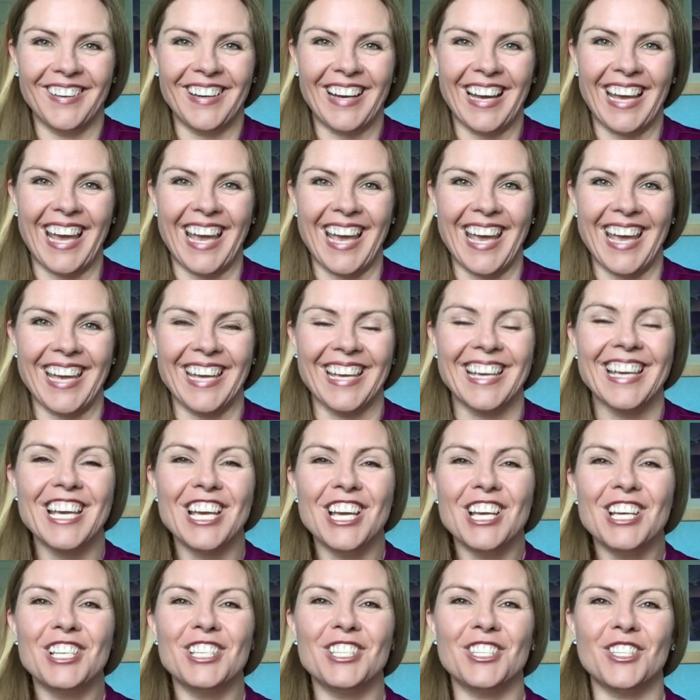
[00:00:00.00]
okay.
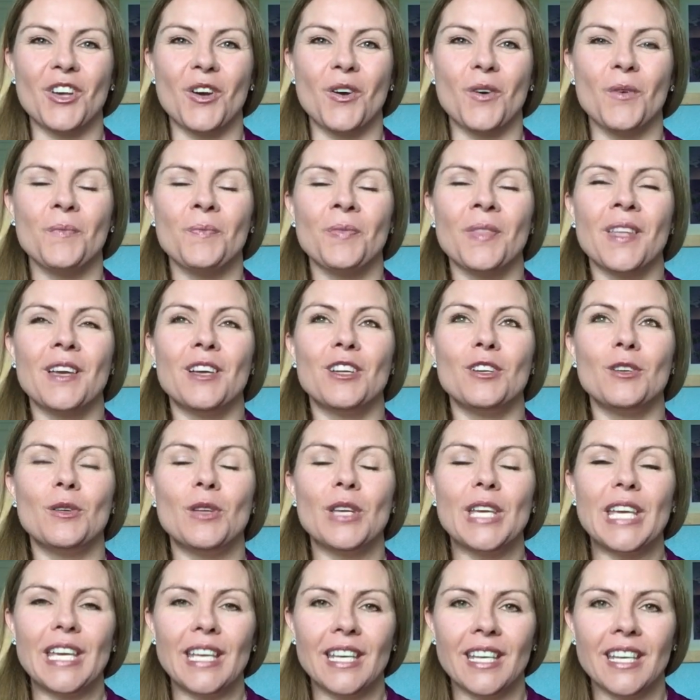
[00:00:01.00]
So
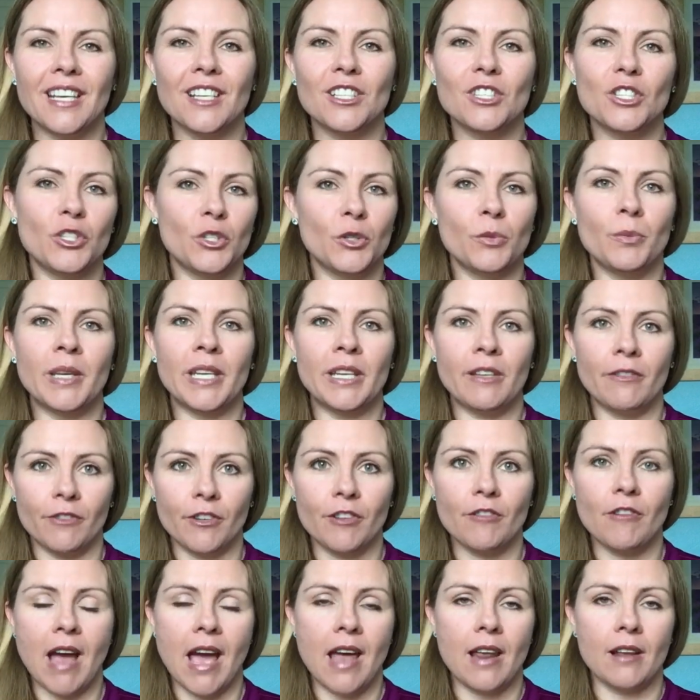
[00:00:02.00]
eating too many free
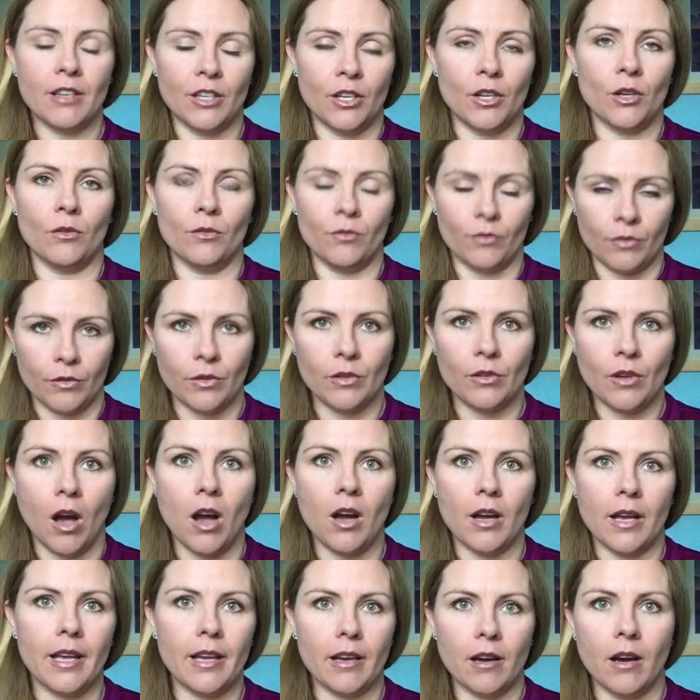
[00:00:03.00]
rad, you know,
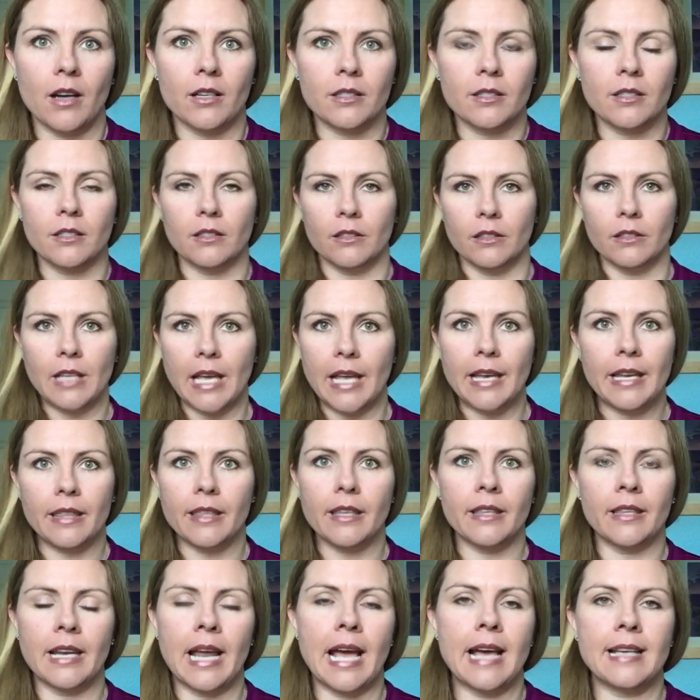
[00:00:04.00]
ox-
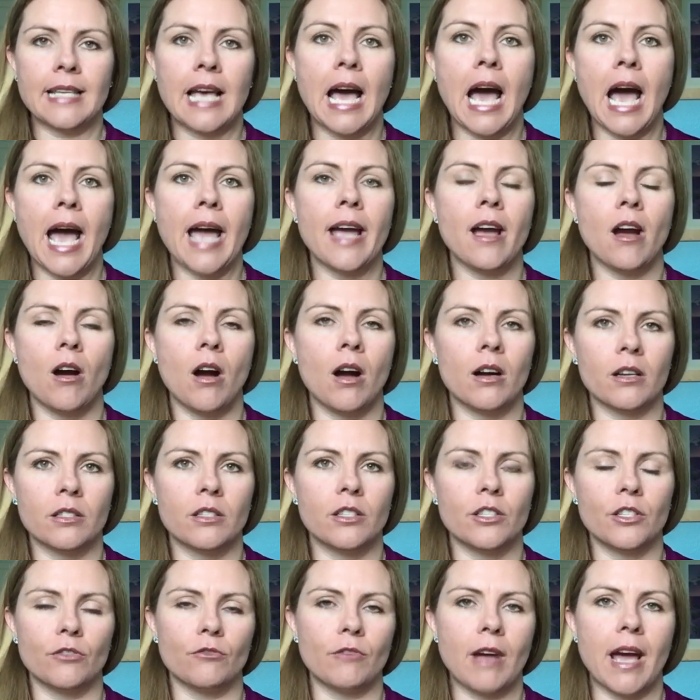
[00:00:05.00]
anything that has high
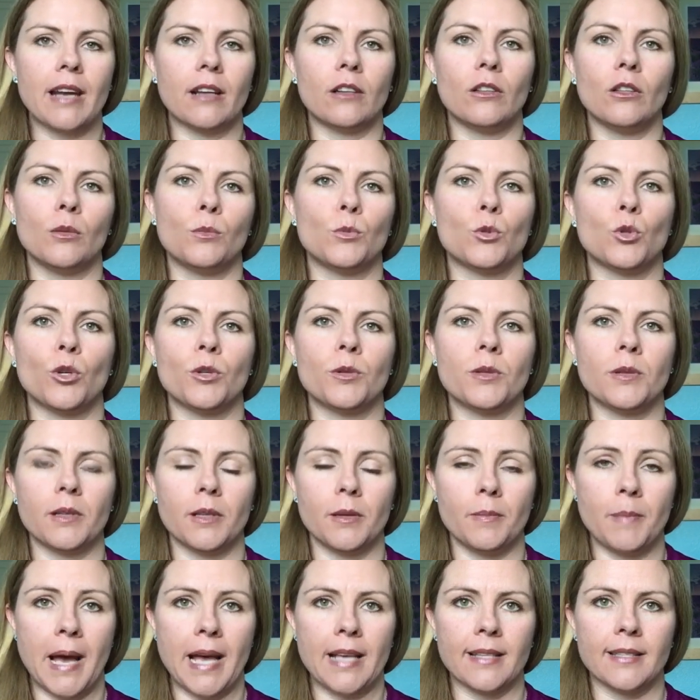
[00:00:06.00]
oxygen radical absorption
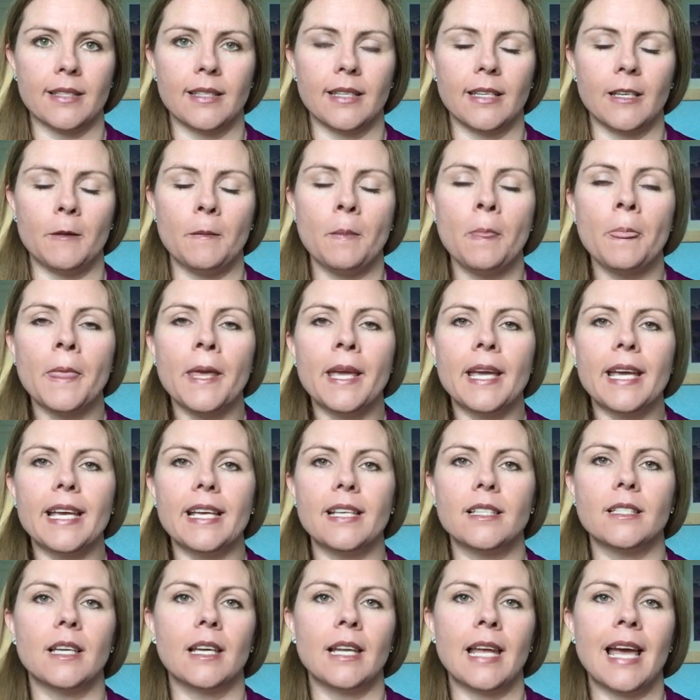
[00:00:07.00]
capacity
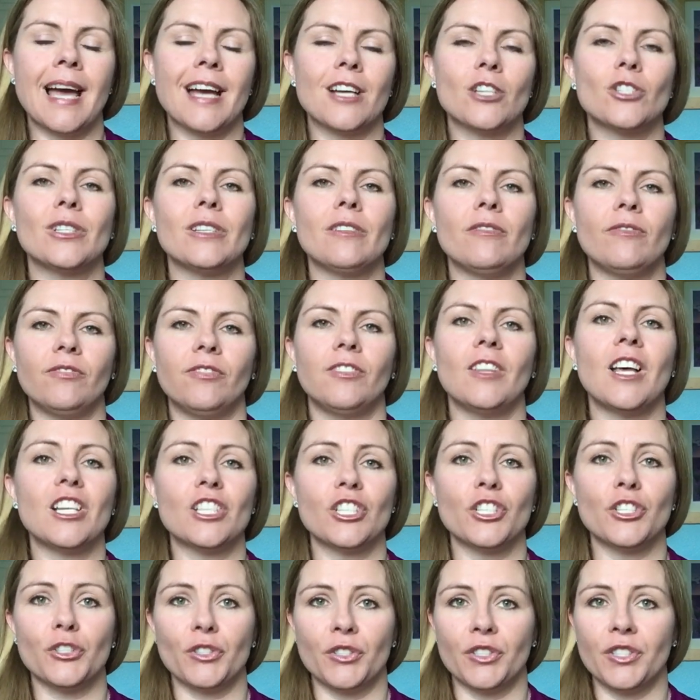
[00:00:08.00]
is going to actually
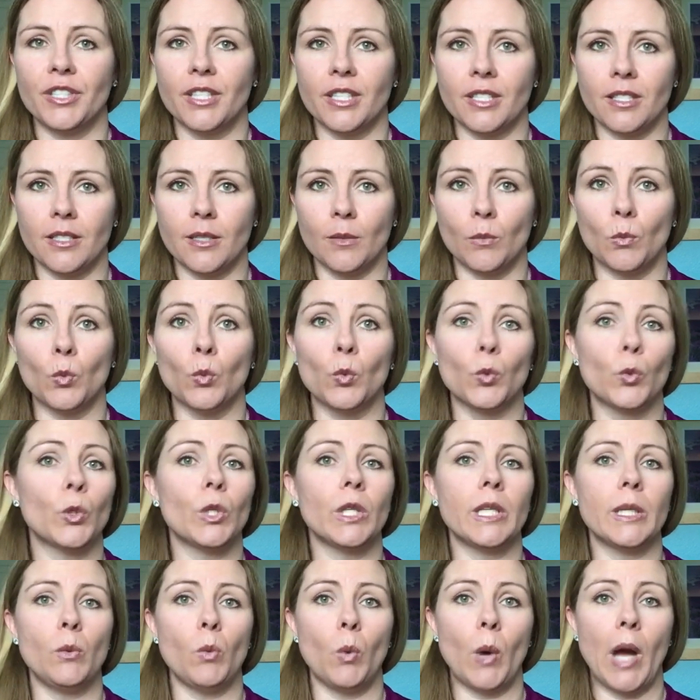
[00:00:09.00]
flush your system
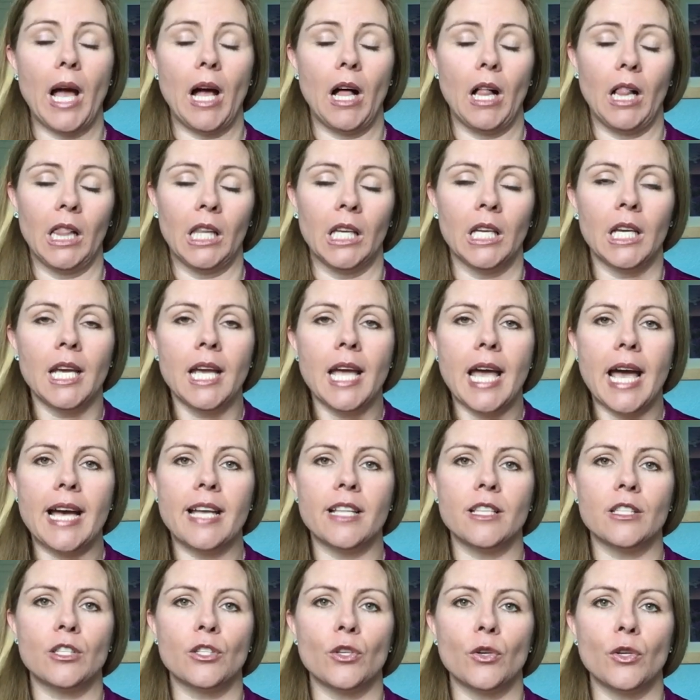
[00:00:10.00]
really well,
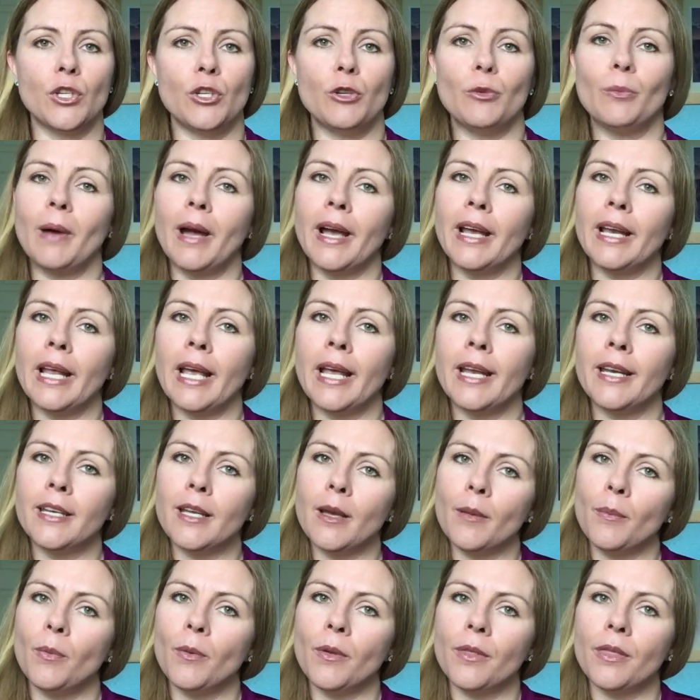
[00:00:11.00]
and so you might end
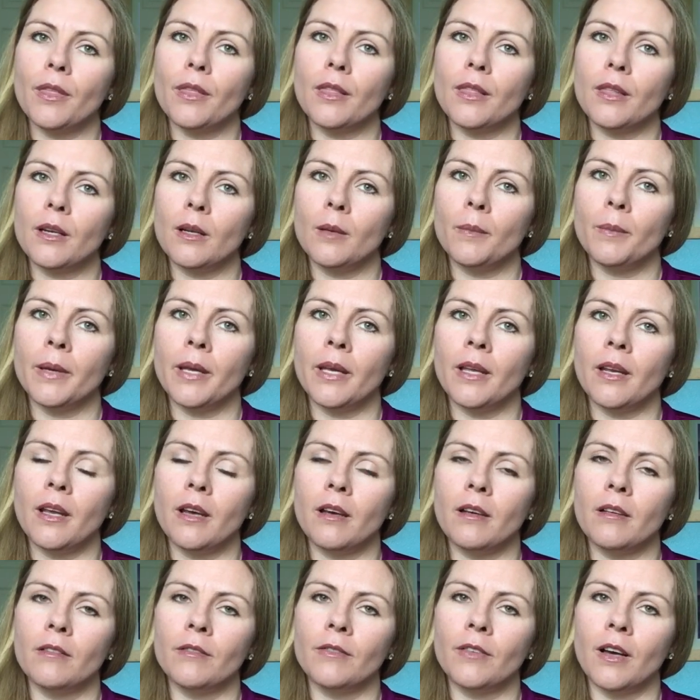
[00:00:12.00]
up with a little bit
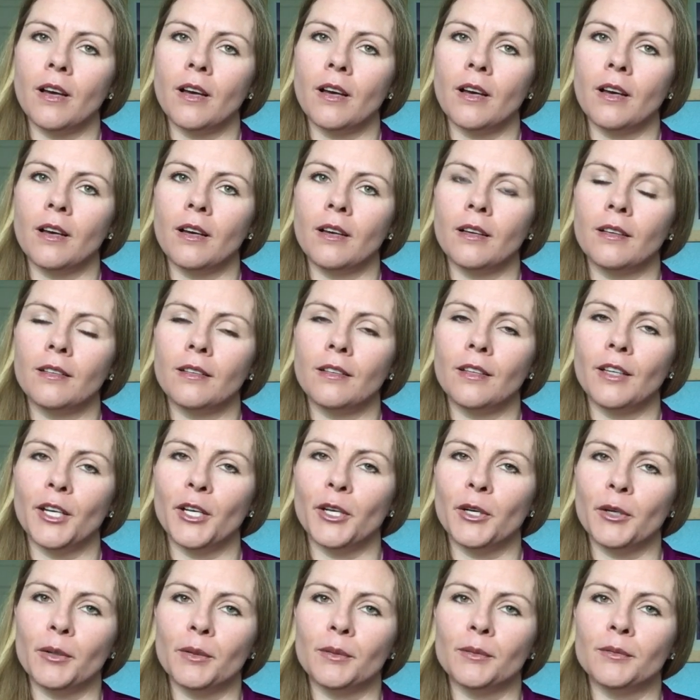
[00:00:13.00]
of, uh, you
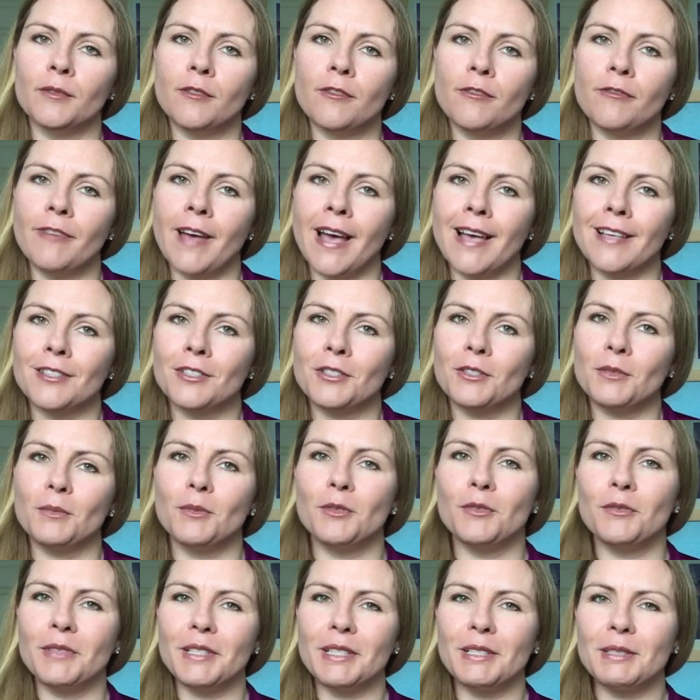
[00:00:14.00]
know, faster
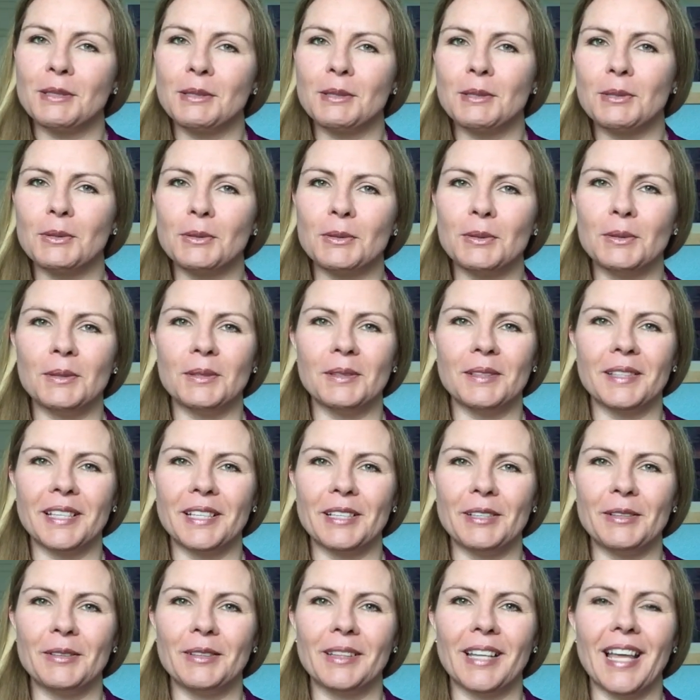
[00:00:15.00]
moving stool
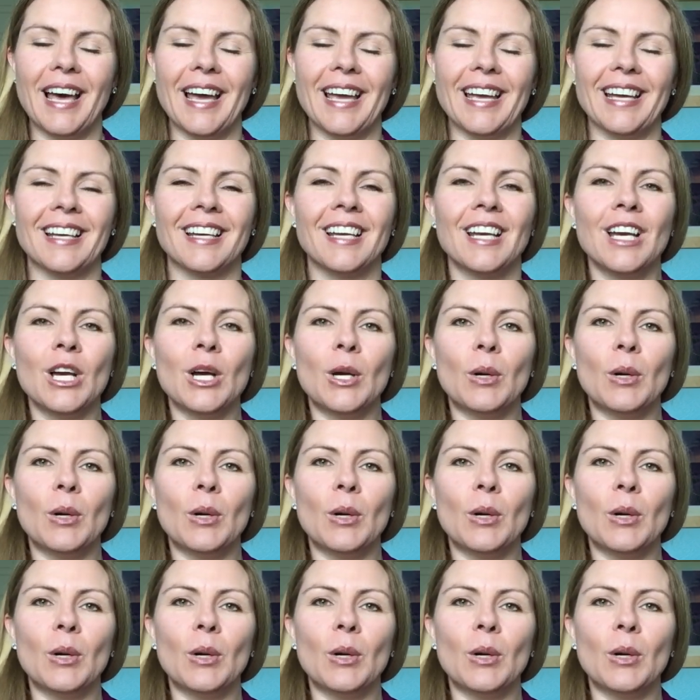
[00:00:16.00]
than you'd like.